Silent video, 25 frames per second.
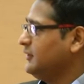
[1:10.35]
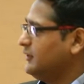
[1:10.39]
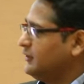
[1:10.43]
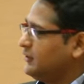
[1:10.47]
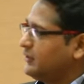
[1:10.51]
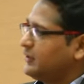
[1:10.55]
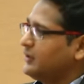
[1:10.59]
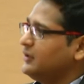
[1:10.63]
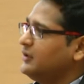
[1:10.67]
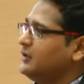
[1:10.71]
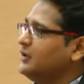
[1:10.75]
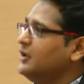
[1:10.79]

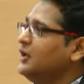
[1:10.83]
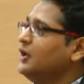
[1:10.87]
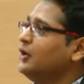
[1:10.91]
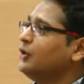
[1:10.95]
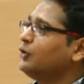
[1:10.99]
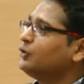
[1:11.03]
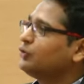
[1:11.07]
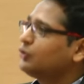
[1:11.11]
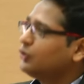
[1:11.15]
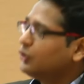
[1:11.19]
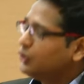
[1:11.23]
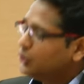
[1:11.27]
Okay.
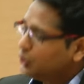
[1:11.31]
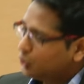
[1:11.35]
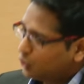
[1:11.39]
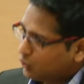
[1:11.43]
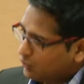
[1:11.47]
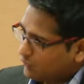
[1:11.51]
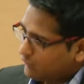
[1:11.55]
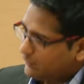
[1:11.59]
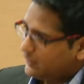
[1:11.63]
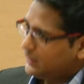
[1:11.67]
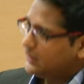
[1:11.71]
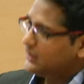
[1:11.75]
So, you
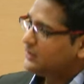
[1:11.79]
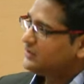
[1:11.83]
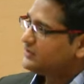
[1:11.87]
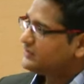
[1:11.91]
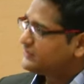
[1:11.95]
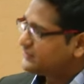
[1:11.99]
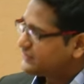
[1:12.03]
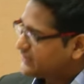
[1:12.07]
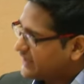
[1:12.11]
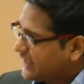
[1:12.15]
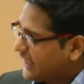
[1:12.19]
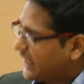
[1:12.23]
will
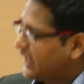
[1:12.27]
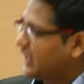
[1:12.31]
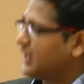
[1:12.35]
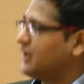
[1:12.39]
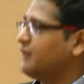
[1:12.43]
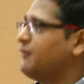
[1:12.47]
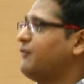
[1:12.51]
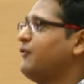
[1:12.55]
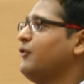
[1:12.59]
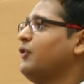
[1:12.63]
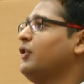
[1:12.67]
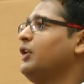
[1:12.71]
check
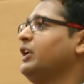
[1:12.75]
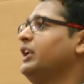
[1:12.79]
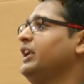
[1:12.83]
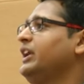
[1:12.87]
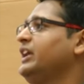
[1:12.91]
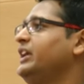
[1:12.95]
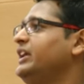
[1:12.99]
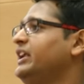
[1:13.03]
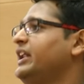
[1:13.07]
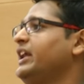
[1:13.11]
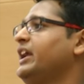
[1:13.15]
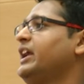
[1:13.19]
for
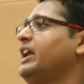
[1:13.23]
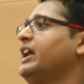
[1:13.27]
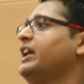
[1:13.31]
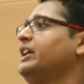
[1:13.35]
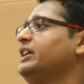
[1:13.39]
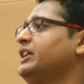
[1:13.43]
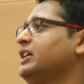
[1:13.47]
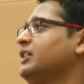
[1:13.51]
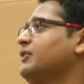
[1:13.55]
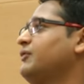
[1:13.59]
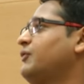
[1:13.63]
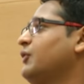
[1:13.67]

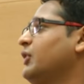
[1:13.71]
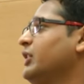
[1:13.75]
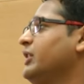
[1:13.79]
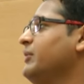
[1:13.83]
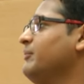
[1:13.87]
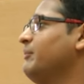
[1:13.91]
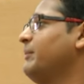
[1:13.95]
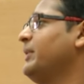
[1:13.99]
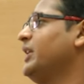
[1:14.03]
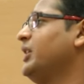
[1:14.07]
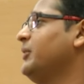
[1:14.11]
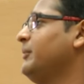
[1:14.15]
indicator for
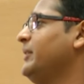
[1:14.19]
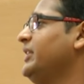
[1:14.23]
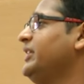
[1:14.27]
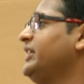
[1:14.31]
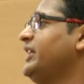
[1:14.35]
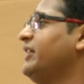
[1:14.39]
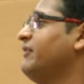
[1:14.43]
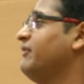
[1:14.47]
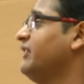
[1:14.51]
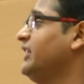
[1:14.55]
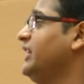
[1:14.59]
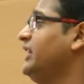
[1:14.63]
impairment
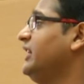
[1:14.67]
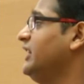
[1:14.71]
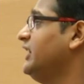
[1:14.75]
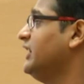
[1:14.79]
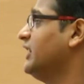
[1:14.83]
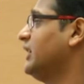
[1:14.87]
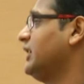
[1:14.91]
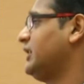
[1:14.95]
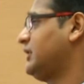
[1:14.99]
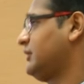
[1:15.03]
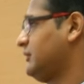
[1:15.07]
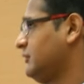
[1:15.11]
every
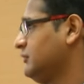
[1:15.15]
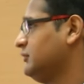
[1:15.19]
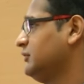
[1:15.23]
year